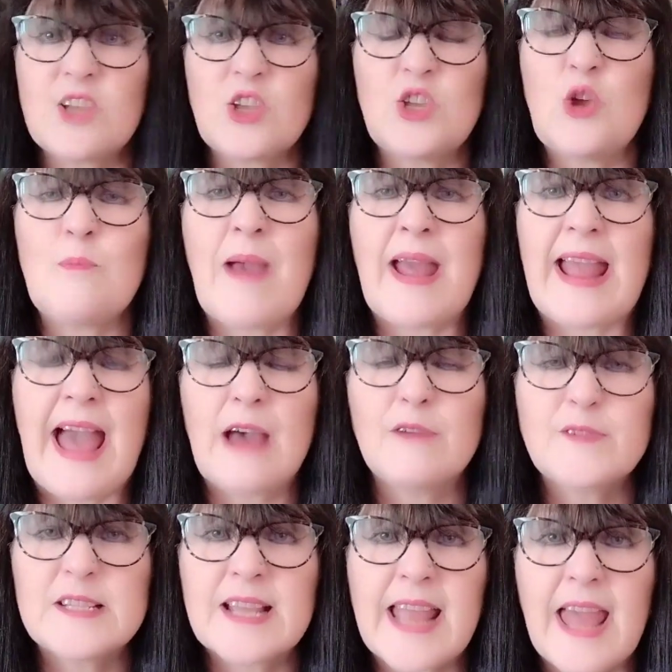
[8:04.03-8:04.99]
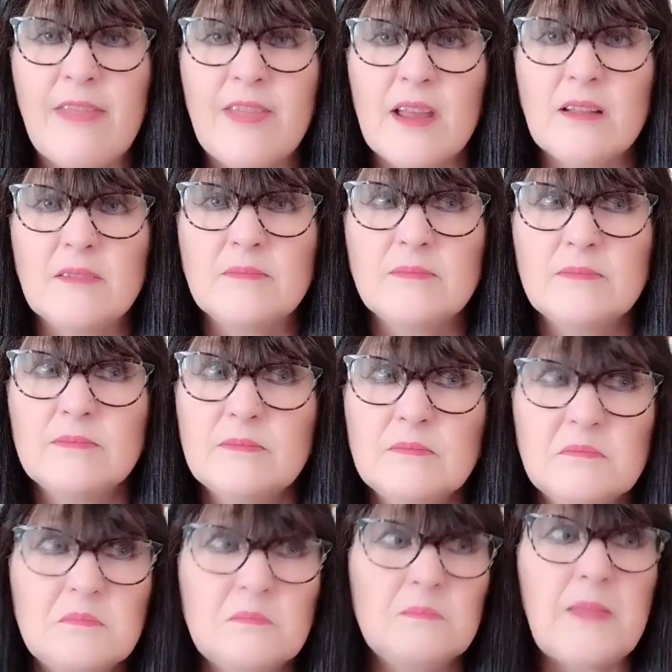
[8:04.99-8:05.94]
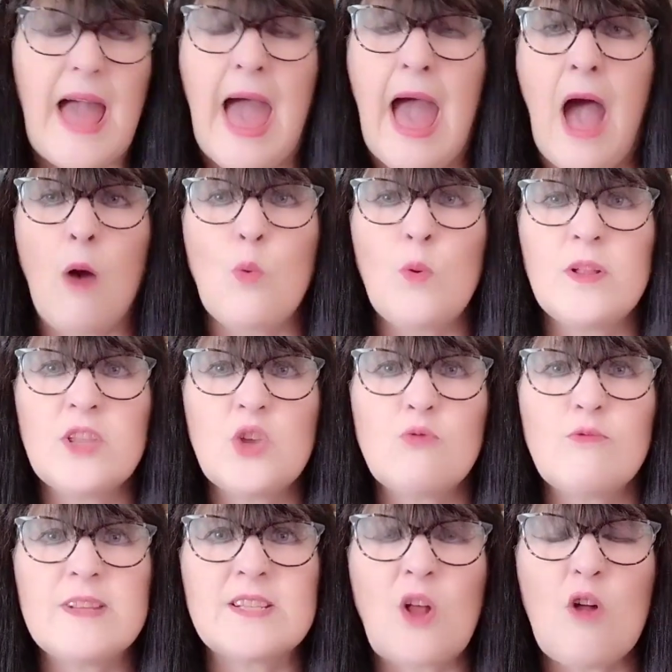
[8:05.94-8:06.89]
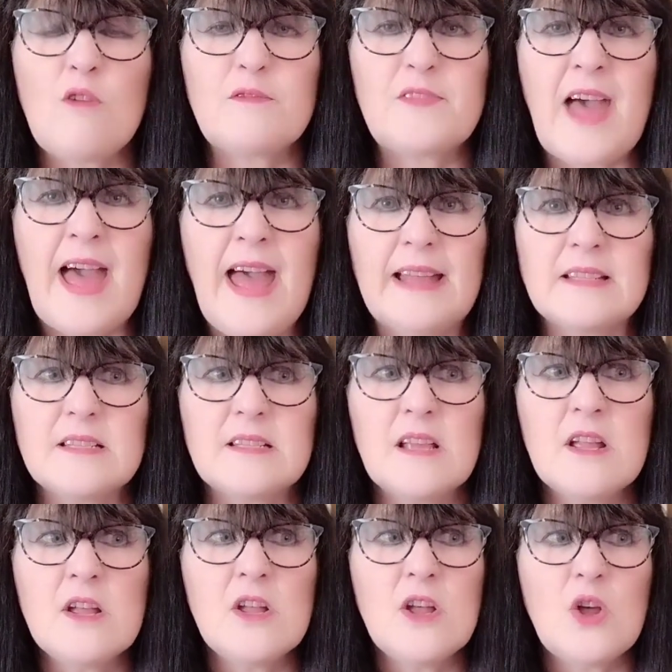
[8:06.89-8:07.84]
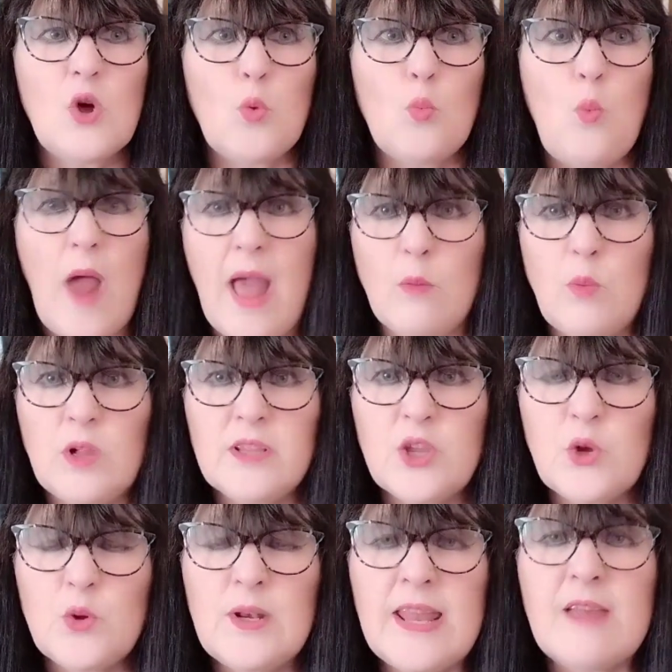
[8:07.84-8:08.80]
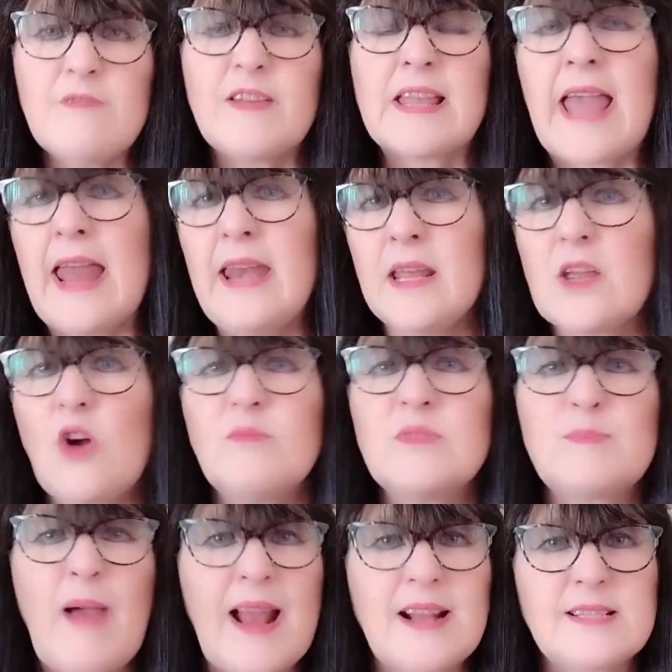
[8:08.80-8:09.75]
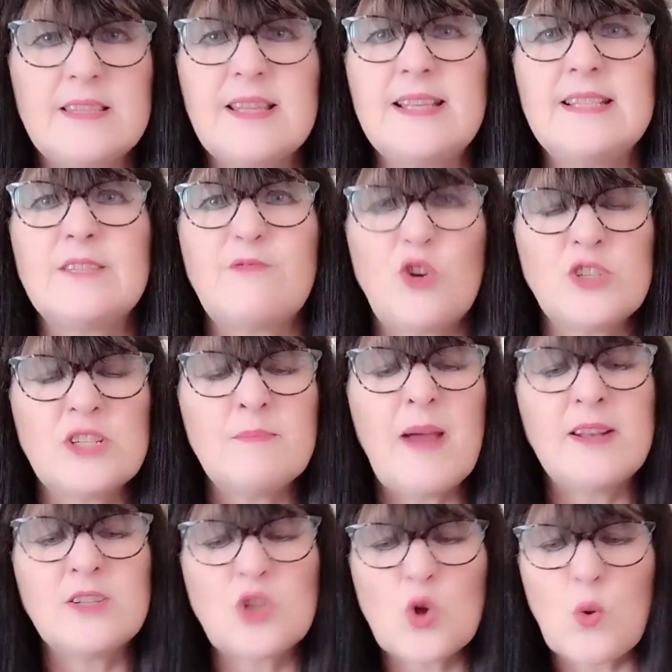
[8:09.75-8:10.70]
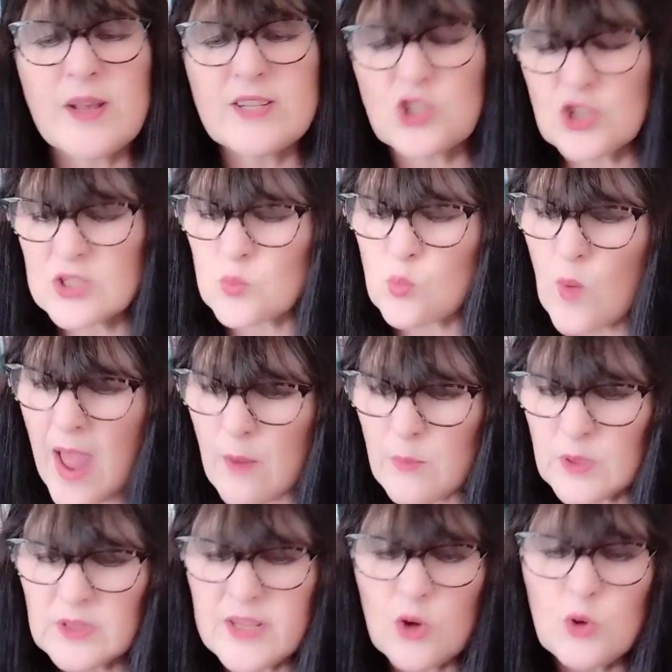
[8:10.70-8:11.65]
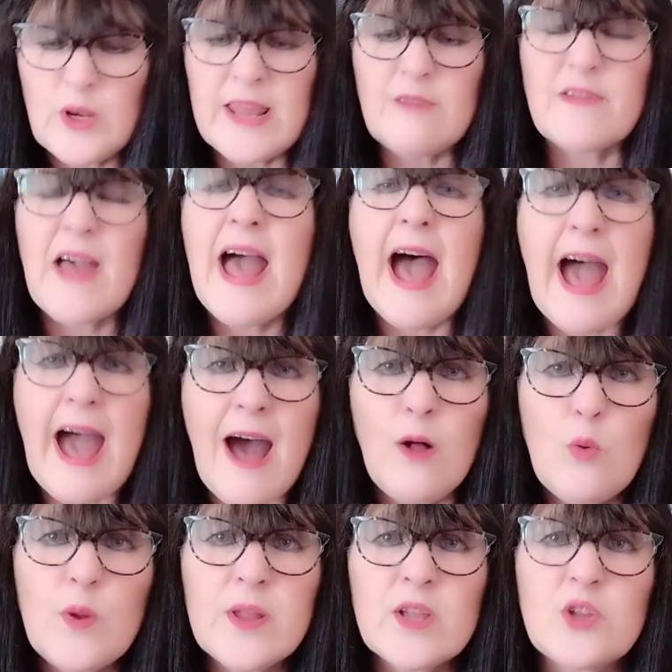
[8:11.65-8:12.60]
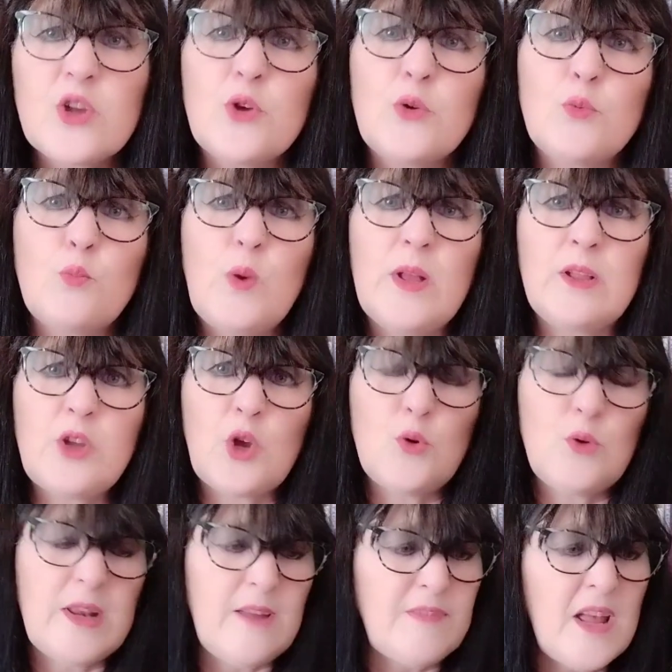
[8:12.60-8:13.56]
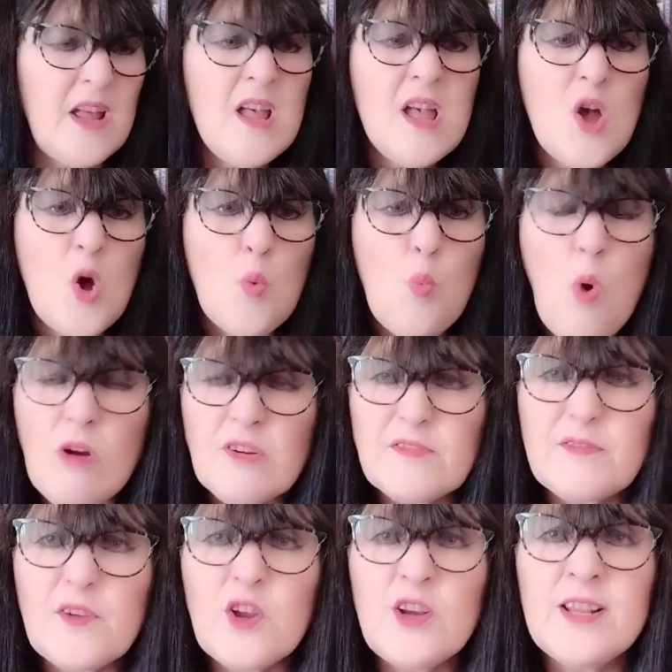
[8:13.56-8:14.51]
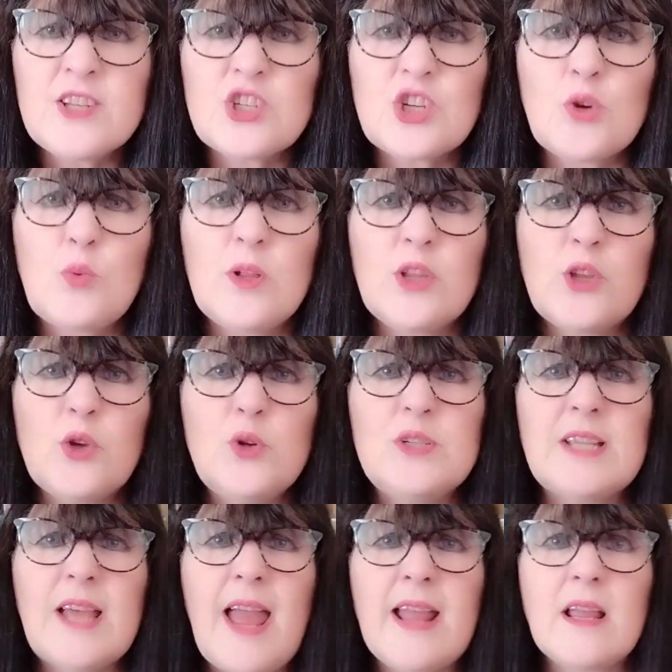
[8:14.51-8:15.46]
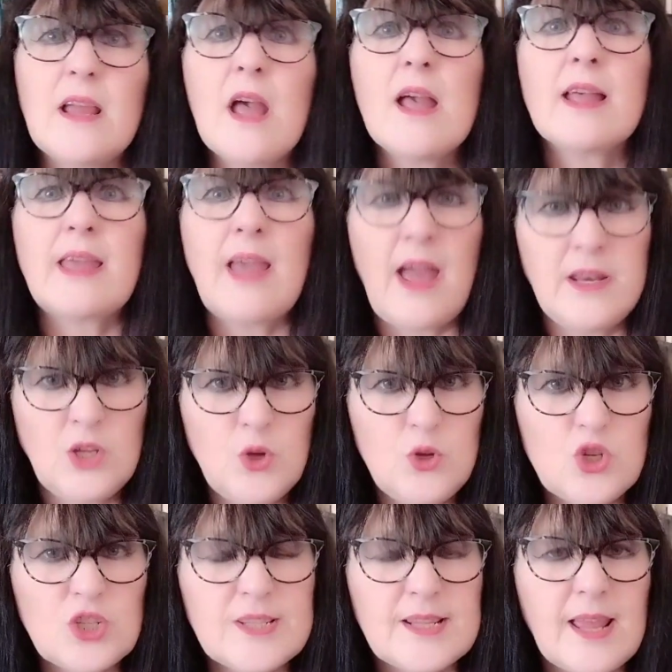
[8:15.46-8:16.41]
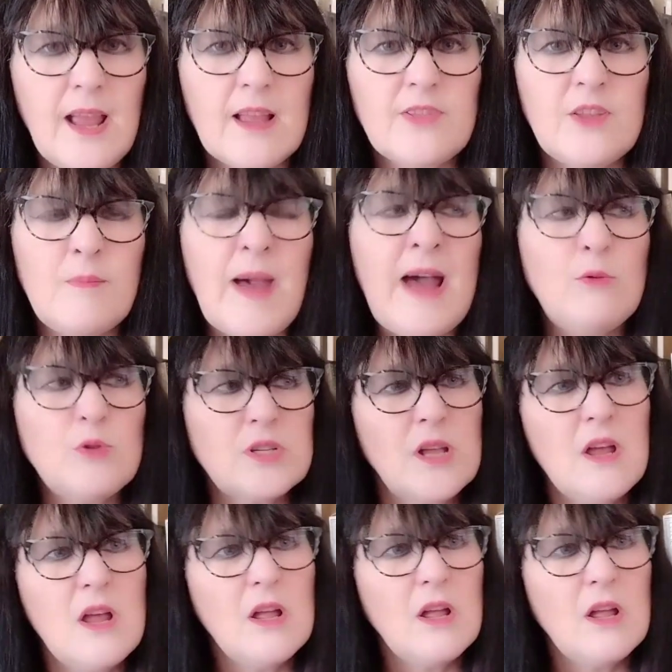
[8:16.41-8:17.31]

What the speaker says: that you may have together. How will you resolve that? Where will you live? Again, it comes back to these fundamental questions. Where will you live? How will you live? What furniture will you take? Can you just kick them out?